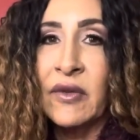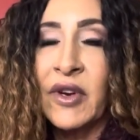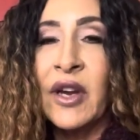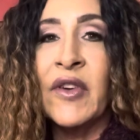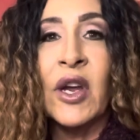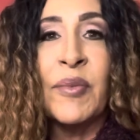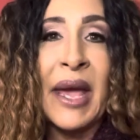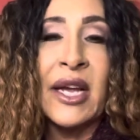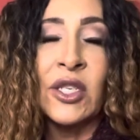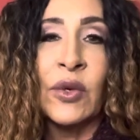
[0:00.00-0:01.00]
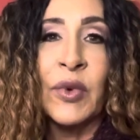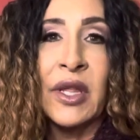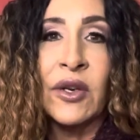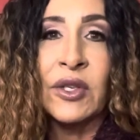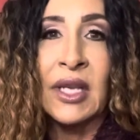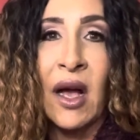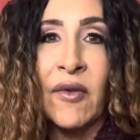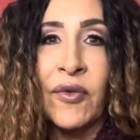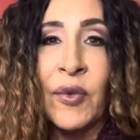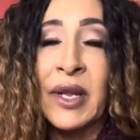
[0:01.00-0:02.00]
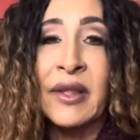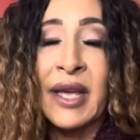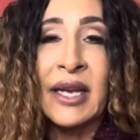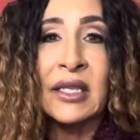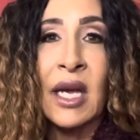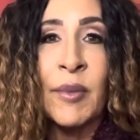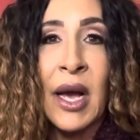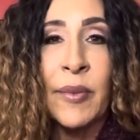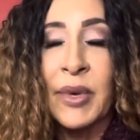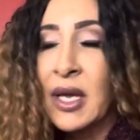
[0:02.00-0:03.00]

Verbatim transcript: Very, very patient with yourself when things come up.